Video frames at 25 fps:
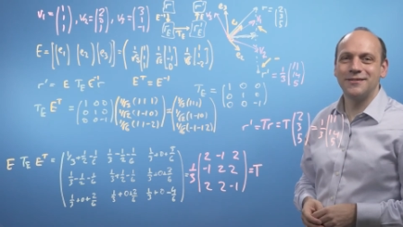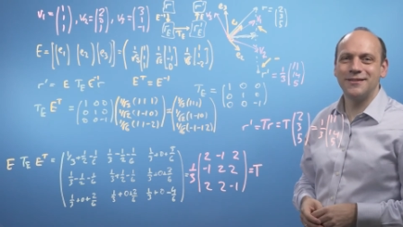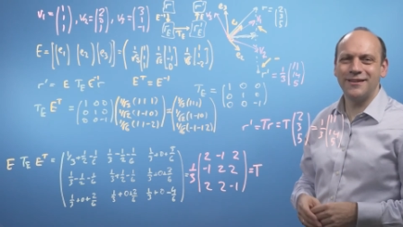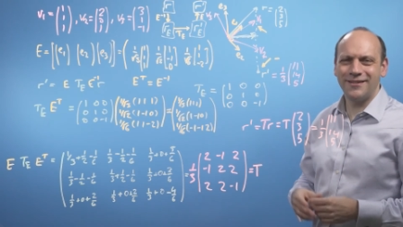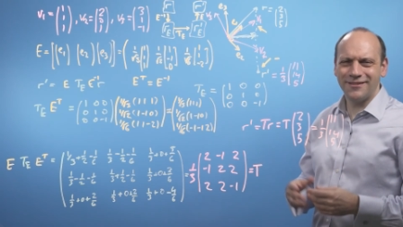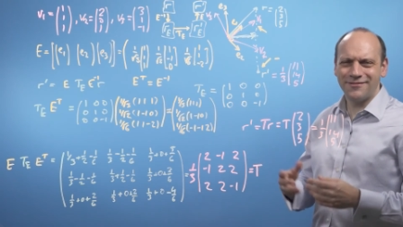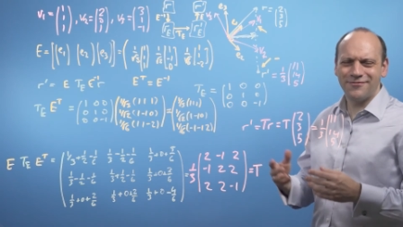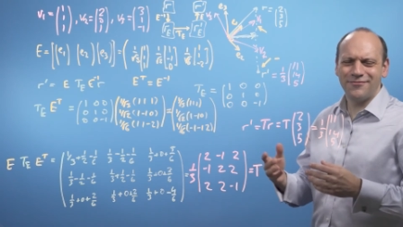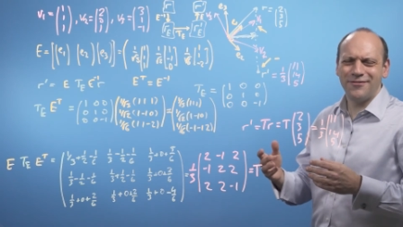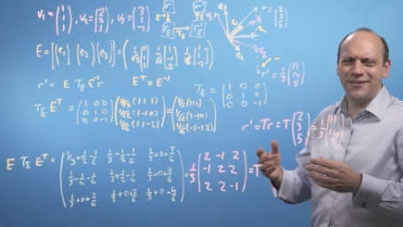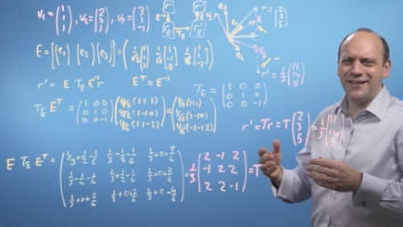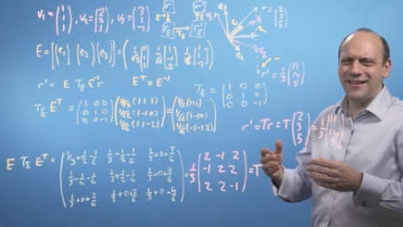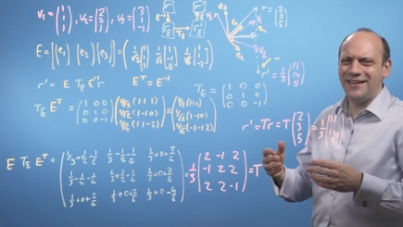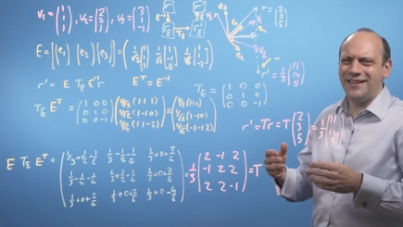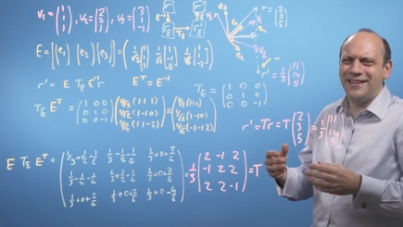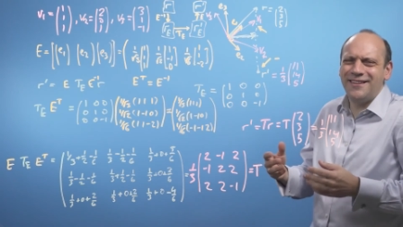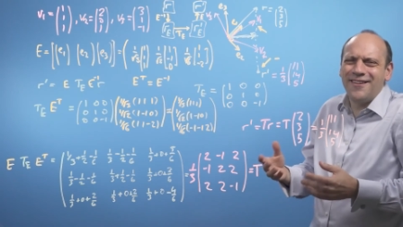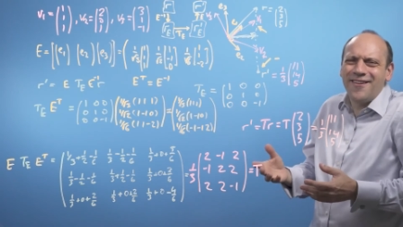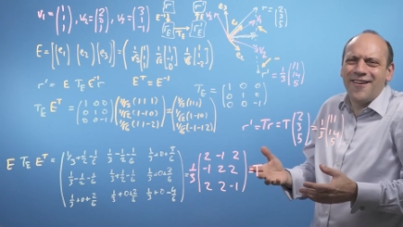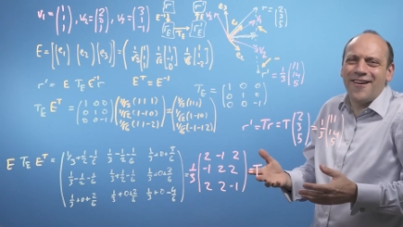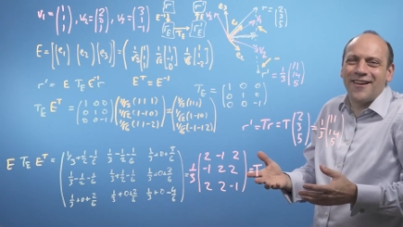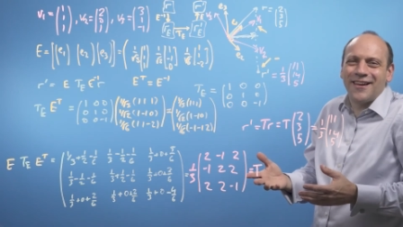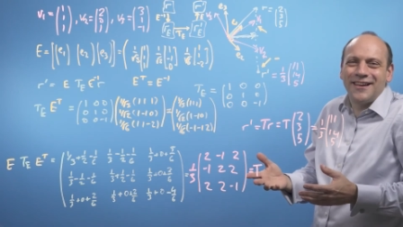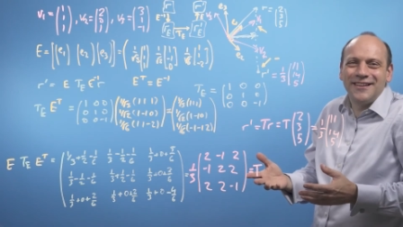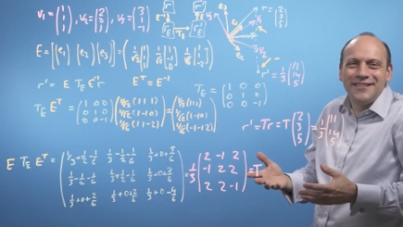So that's really
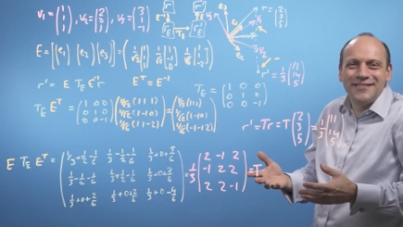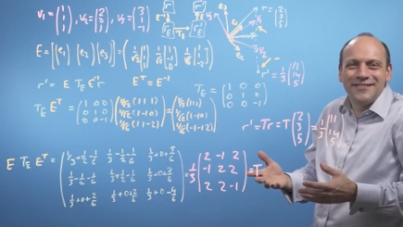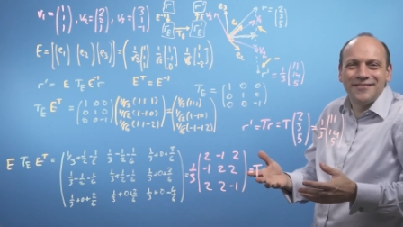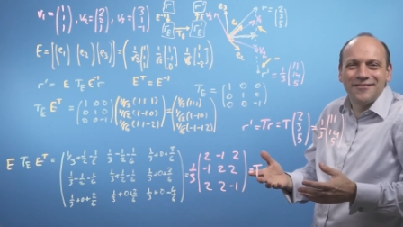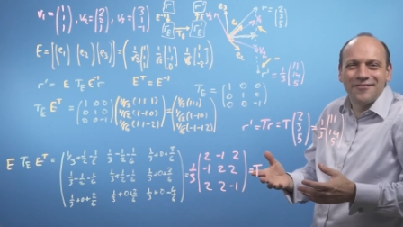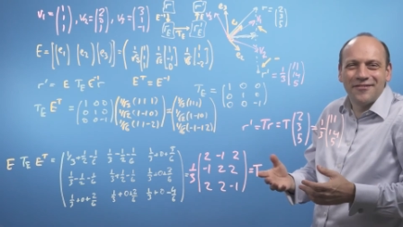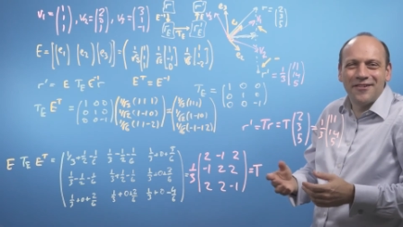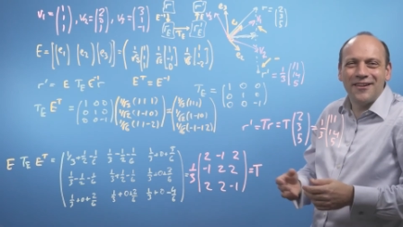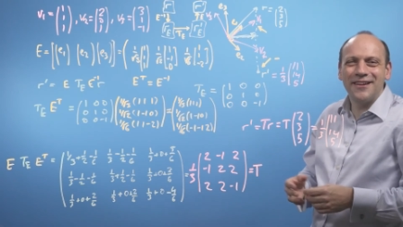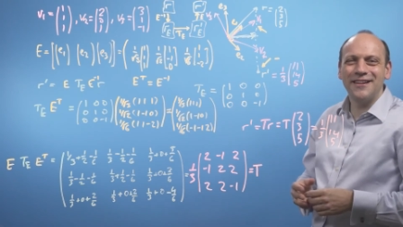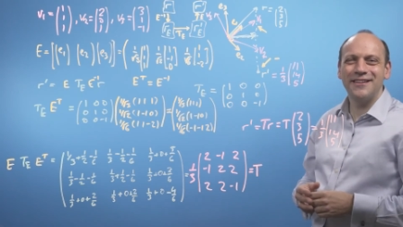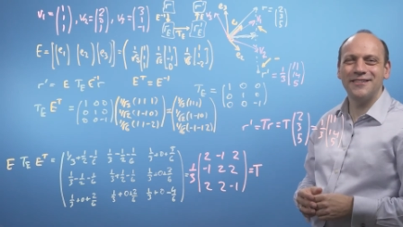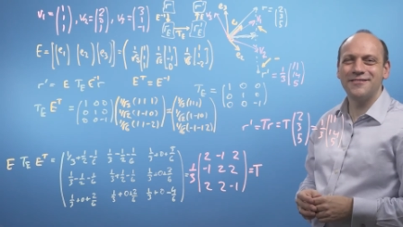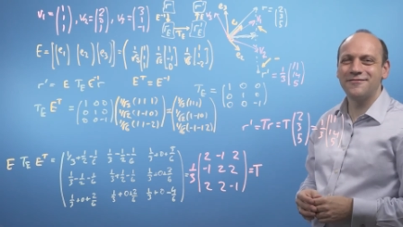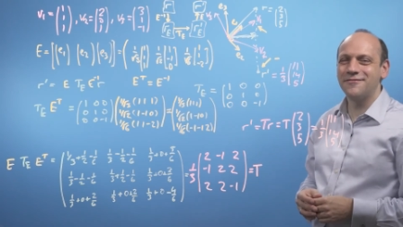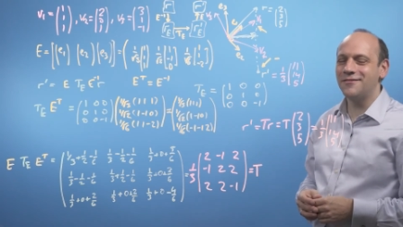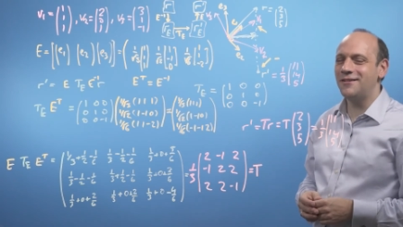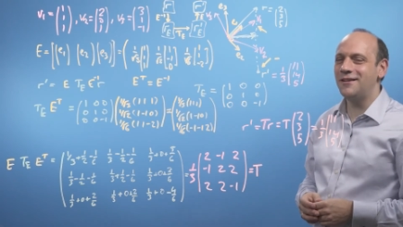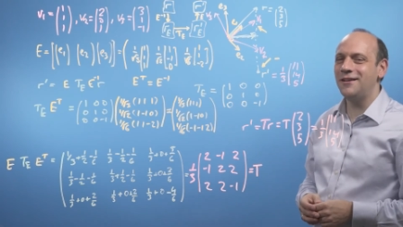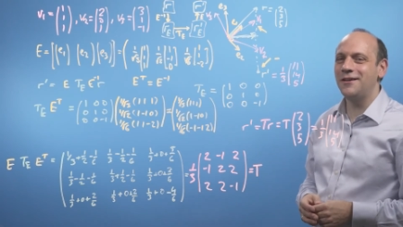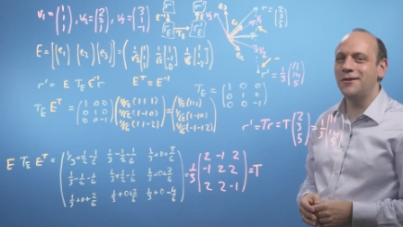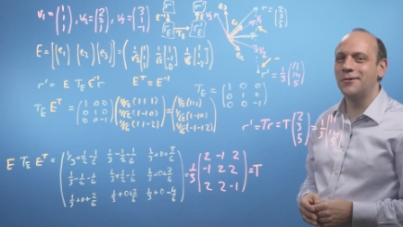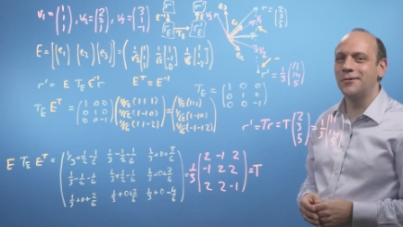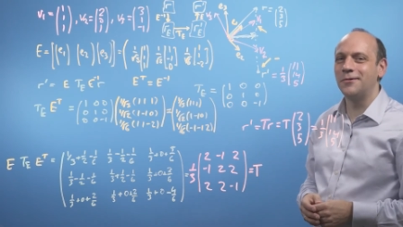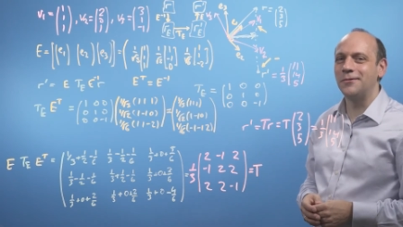nice, right? It's
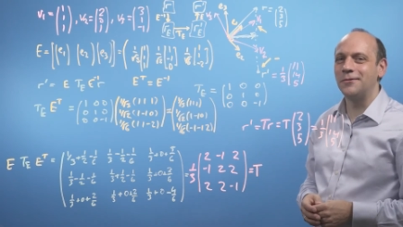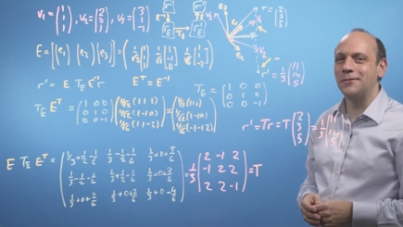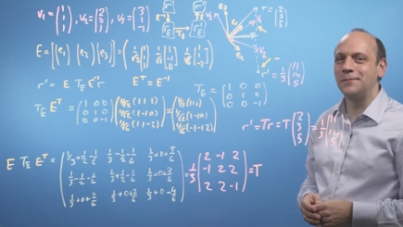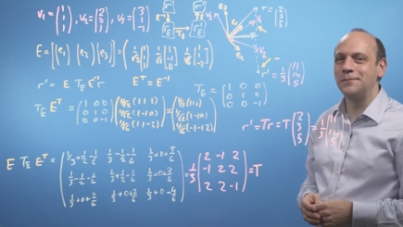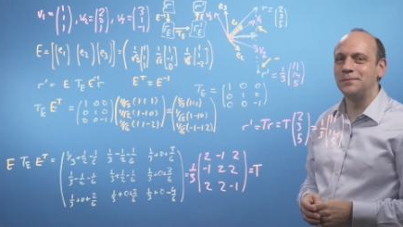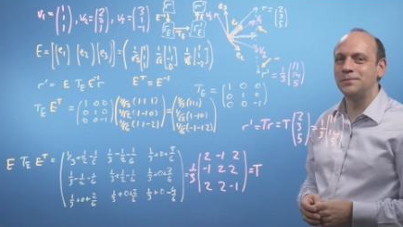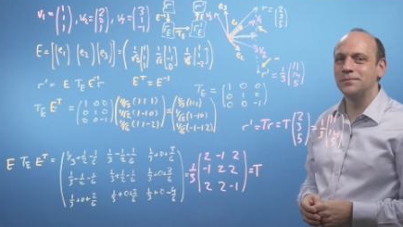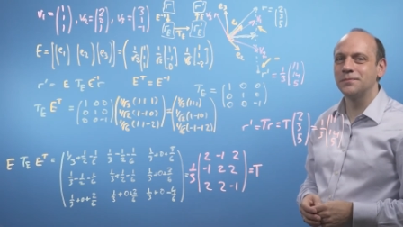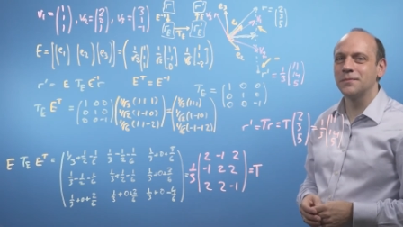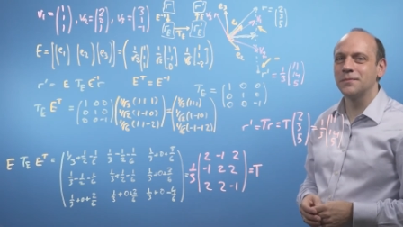really cool.